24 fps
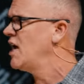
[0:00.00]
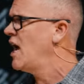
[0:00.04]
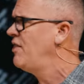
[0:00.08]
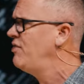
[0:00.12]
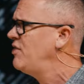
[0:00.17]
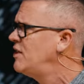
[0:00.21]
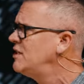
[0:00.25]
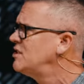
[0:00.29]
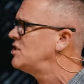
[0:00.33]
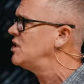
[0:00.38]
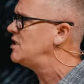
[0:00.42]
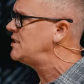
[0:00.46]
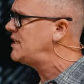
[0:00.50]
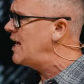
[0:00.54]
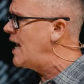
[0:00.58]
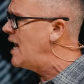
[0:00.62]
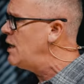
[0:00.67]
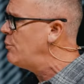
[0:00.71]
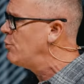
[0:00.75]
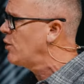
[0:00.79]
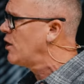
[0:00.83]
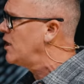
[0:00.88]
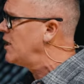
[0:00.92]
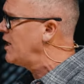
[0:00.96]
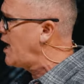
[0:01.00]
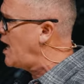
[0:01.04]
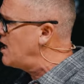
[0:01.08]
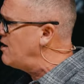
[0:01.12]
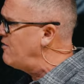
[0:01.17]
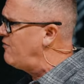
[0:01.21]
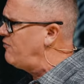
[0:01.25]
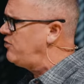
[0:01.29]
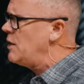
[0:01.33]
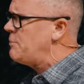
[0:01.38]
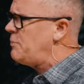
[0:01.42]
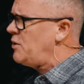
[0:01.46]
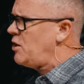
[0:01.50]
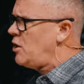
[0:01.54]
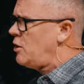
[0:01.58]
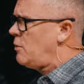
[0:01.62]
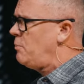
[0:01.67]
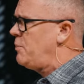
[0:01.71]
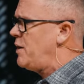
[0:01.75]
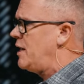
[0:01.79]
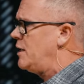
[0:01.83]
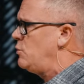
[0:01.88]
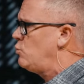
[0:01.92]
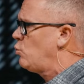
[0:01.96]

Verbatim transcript: And then today we're going to kind of flip a little bit.